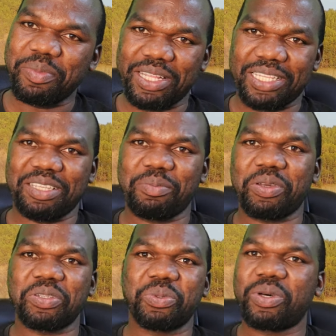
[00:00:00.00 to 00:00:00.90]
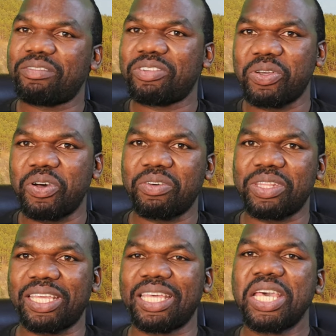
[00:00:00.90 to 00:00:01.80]
embarrassing because we will have to go
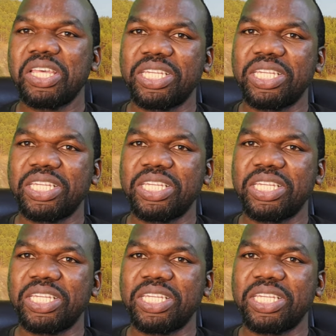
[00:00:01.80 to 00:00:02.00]
out there,